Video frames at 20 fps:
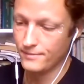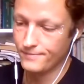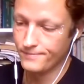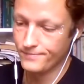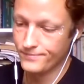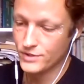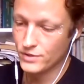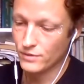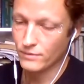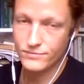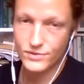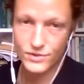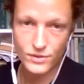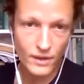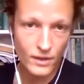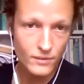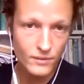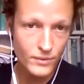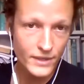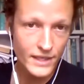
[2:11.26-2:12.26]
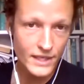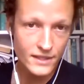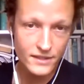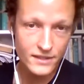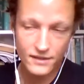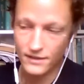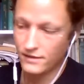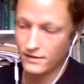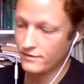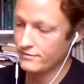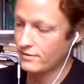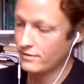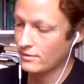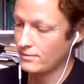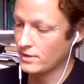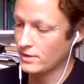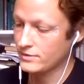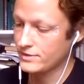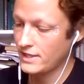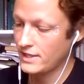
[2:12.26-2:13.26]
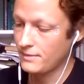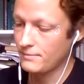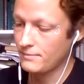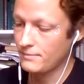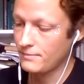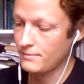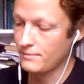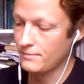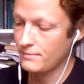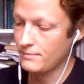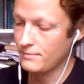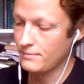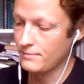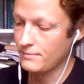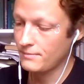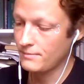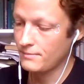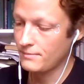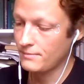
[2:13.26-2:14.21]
So I'll read for about 10 minutes from